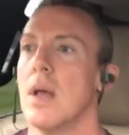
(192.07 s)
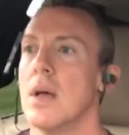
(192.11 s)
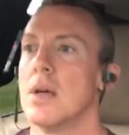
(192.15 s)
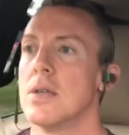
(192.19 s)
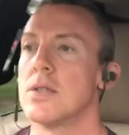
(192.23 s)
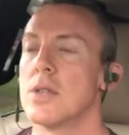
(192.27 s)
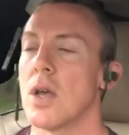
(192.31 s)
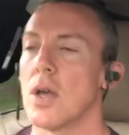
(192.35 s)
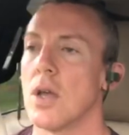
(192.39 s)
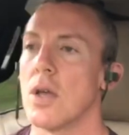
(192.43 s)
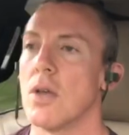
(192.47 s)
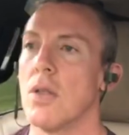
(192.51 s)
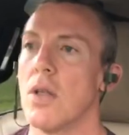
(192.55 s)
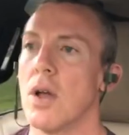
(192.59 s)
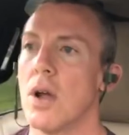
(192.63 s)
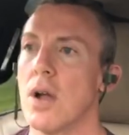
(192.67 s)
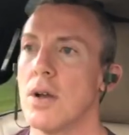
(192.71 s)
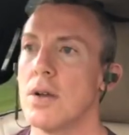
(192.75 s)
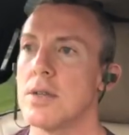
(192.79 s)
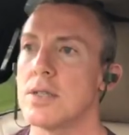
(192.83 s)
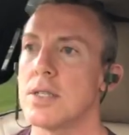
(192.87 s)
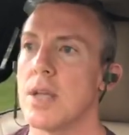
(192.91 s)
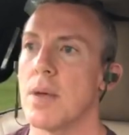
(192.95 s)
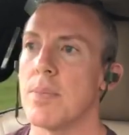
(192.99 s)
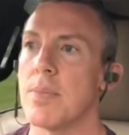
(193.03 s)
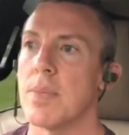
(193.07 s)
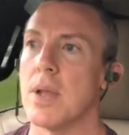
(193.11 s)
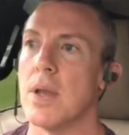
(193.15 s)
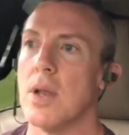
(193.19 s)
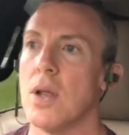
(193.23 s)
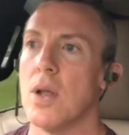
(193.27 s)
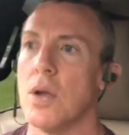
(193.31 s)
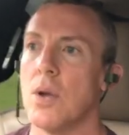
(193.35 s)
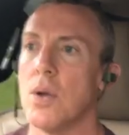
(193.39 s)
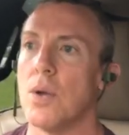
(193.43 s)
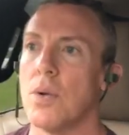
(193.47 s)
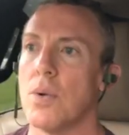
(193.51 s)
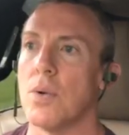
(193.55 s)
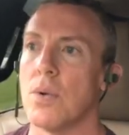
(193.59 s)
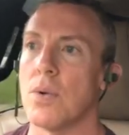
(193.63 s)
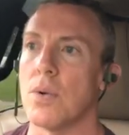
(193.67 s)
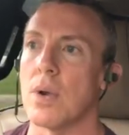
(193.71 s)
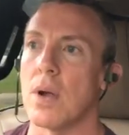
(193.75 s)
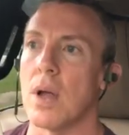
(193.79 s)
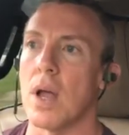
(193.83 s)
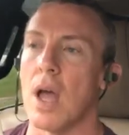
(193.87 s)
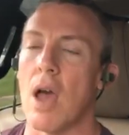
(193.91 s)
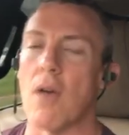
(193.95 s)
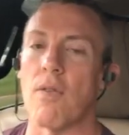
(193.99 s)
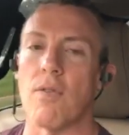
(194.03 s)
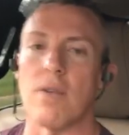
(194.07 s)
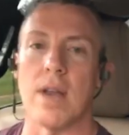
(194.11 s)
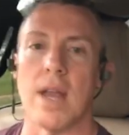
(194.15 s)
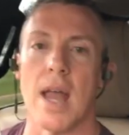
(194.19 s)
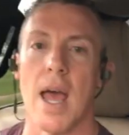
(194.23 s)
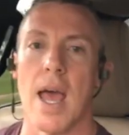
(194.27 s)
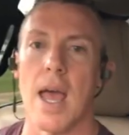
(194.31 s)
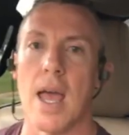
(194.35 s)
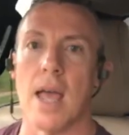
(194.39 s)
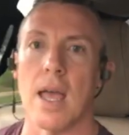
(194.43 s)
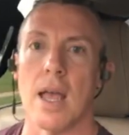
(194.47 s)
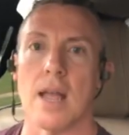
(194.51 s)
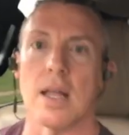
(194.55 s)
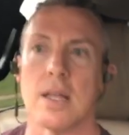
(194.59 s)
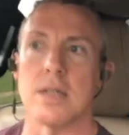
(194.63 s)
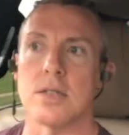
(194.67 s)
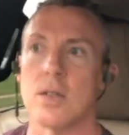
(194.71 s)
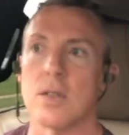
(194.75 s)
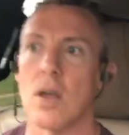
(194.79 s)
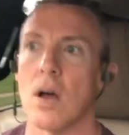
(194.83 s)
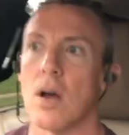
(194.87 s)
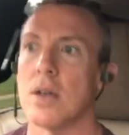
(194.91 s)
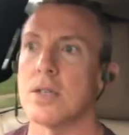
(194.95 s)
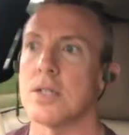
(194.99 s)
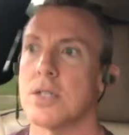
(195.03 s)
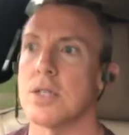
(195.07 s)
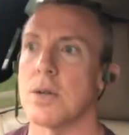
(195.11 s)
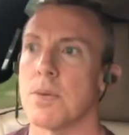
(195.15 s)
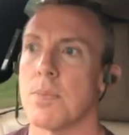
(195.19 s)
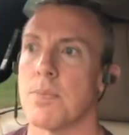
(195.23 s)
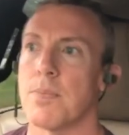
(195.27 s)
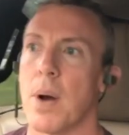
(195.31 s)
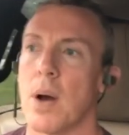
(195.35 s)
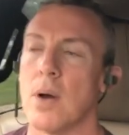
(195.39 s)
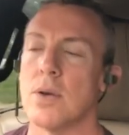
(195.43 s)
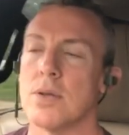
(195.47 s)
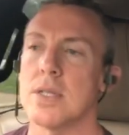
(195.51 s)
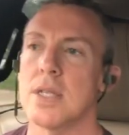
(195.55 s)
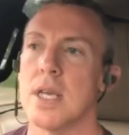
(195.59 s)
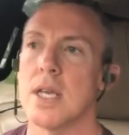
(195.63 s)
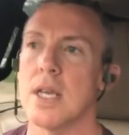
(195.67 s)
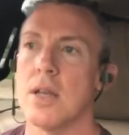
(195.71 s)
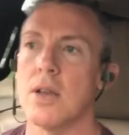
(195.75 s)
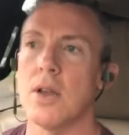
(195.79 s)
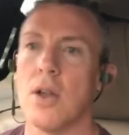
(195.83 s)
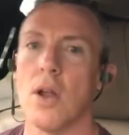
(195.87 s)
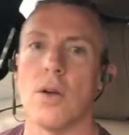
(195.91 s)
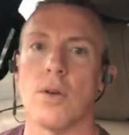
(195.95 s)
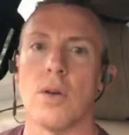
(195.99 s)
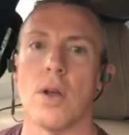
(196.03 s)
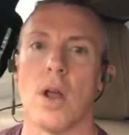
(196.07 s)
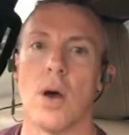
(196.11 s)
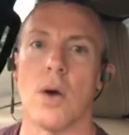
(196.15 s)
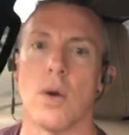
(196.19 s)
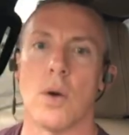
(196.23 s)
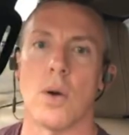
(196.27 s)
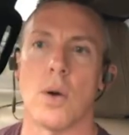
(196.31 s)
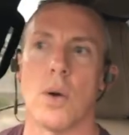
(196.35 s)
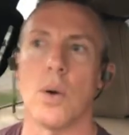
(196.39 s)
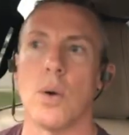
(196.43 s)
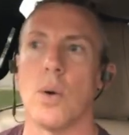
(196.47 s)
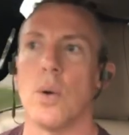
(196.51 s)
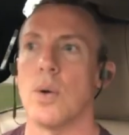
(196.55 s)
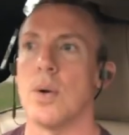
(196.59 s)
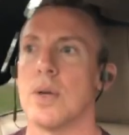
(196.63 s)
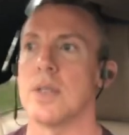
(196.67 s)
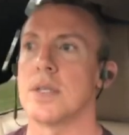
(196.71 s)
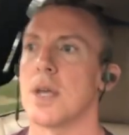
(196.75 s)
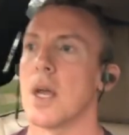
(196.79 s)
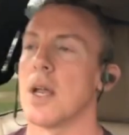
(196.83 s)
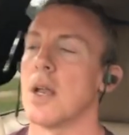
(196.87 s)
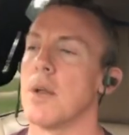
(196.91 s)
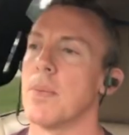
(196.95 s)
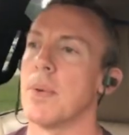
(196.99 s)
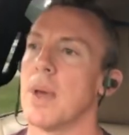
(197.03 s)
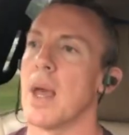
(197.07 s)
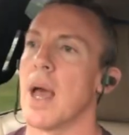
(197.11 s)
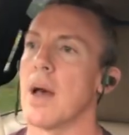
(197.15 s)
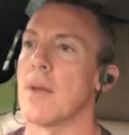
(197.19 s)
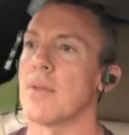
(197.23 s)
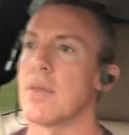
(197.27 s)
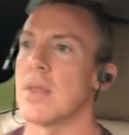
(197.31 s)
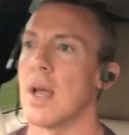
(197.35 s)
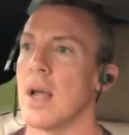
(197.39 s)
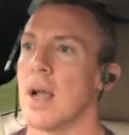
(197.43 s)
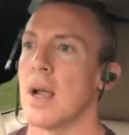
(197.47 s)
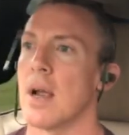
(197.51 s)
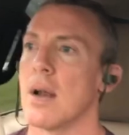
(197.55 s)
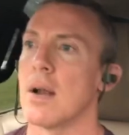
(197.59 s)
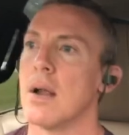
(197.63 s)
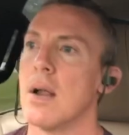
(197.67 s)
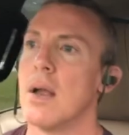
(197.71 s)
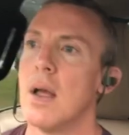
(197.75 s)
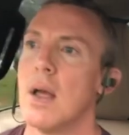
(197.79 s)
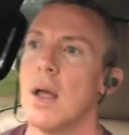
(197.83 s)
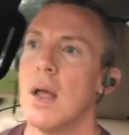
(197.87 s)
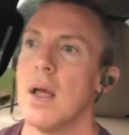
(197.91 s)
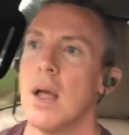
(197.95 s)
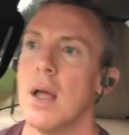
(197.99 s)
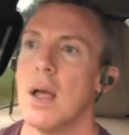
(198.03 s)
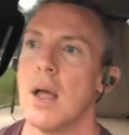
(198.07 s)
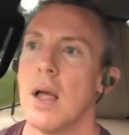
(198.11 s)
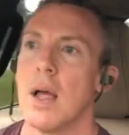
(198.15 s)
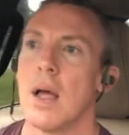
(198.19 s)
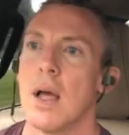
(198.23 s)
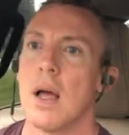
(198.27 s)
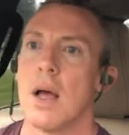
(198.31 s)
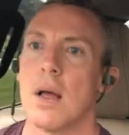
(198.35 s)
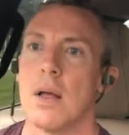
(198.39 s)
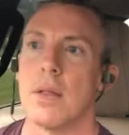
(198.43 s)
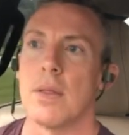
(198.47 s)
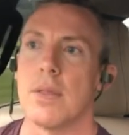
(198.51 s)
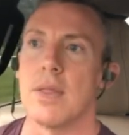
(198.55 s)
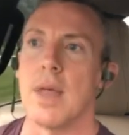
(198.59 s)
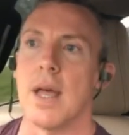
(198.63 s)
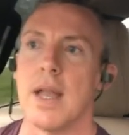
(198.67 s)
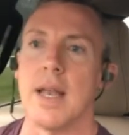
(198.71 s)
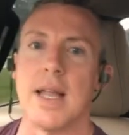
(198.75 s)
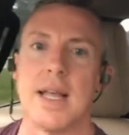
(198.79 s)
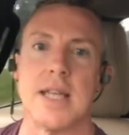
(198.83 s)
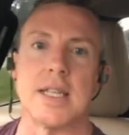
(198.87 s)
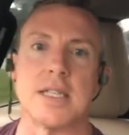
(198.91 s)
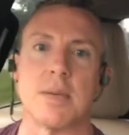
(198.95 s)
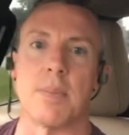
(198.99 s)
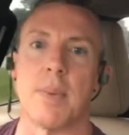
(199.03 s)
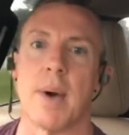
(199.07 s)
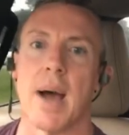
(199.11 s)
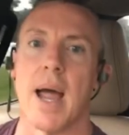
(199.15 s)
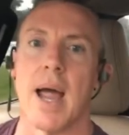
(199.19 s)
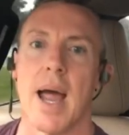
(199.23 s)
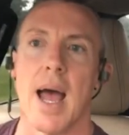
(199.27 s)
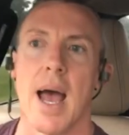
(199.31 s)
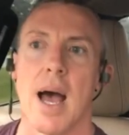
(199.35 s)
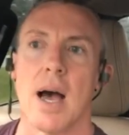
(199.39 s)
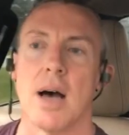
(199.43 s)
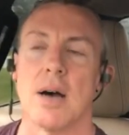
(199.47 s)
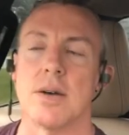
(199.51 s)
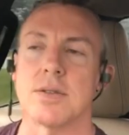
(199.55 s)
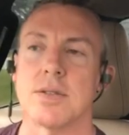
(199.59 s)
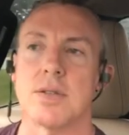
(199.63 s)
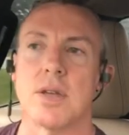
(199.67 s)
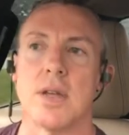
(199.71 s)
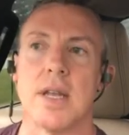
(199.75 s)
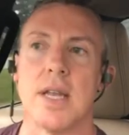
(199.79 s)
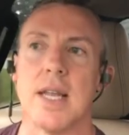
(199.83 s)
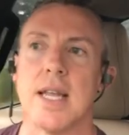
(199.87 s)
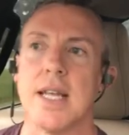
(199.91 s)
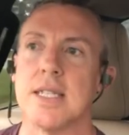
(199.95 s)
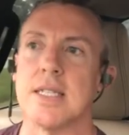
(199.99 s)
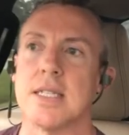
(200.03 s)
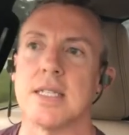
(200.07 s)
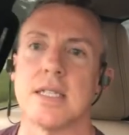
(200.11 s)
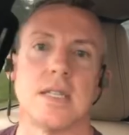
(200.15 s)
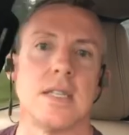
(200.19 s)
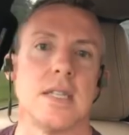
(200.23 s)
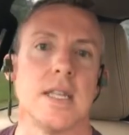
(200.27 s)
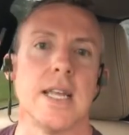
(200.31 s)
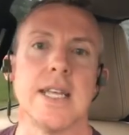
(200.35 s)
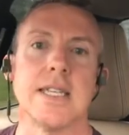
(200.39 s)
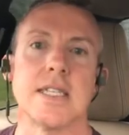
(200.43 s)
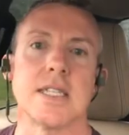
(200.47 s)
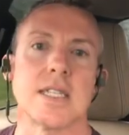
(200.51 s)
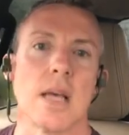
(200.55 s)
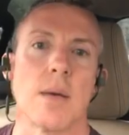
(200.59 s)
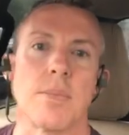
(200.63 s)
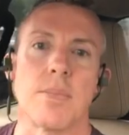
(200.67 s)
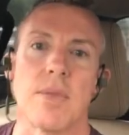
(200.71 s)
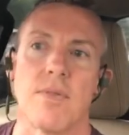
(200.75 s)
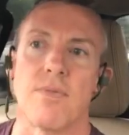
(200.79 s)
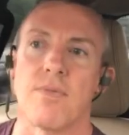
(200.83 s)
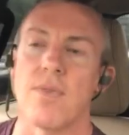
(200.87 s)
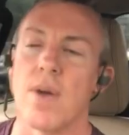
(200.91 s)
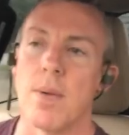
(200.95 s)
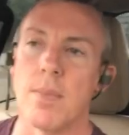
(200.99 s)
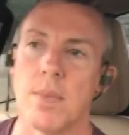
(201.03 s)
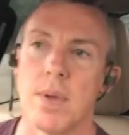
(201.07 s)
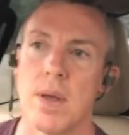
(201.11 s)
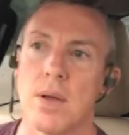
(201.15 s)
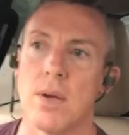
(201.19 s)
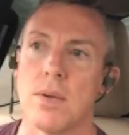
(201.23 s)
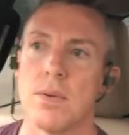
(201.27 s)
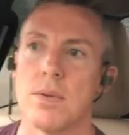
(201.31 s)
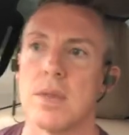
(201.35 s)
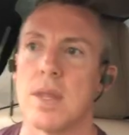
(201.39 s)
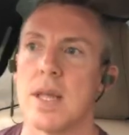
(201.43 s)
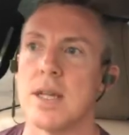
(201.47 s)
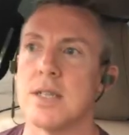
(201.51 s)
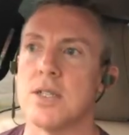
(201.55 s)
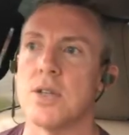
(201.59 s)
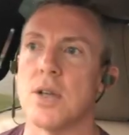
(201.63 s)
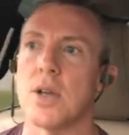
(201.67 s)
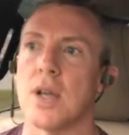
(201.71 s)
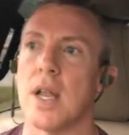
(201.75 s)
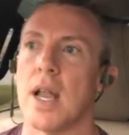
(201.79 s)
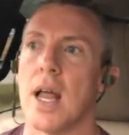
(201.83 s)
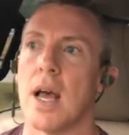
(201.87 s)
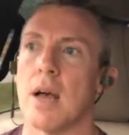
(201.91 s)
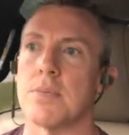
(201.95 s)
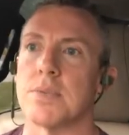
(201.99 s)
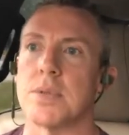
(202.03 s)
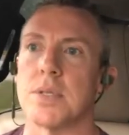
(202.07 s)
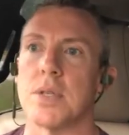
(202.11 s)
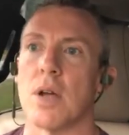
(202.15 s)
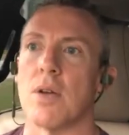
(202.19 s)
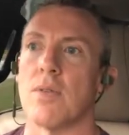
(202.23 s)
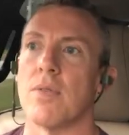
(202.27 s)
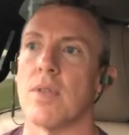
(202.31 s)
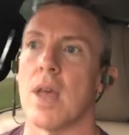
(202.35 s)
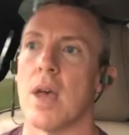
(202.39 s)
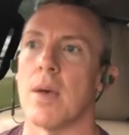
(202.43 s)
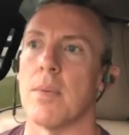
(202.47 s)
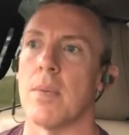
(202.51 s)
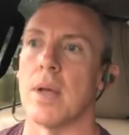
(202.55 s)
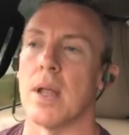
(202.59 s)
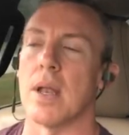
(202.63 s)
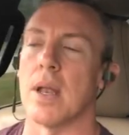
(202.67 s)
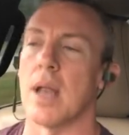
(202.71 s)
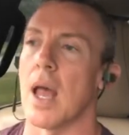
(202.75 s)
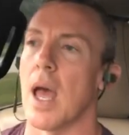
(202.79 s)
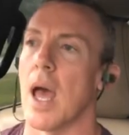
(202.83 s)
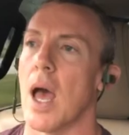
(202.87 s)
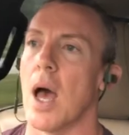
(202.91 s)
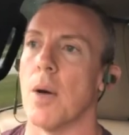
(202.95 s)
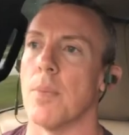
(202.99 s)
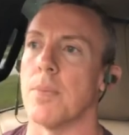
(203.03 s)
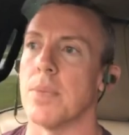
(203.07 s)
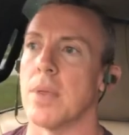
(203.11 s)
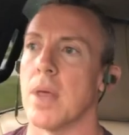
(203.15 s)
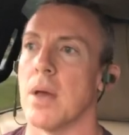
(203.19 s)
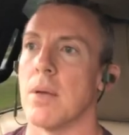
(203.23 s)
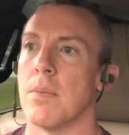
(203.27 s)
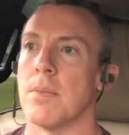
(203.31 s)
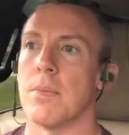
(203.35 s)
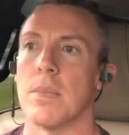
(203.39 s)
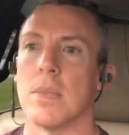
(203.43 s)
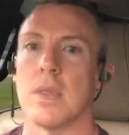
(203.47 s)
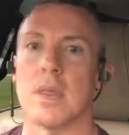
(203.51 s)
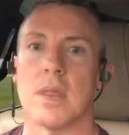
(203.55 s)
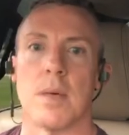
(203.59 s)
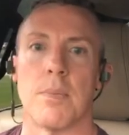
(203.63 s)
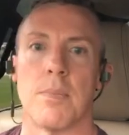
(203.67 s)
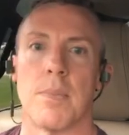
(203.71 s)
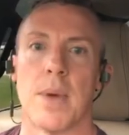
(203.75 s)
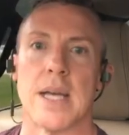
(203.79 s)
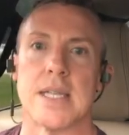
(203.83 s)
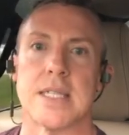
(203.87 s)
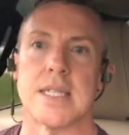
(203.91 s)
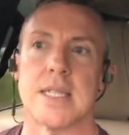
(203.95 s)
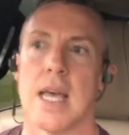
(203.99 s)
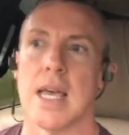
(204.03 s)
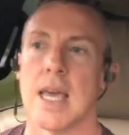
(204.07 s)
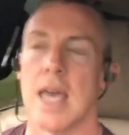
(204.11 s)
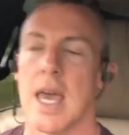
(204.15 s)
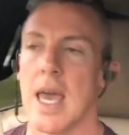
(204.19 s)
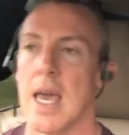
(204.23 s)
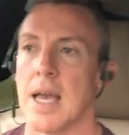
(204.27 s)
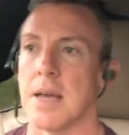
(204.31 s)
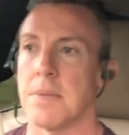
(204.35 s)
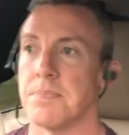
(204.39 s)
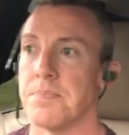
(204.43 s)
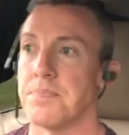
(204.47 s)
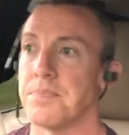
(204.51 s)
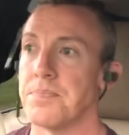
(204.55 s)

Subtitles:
So you learn something new every day. And as long as you're posting, you don't know who is going to be out there that needs to buy a house, that needs something from you, that you can help serve them and help them the best they can.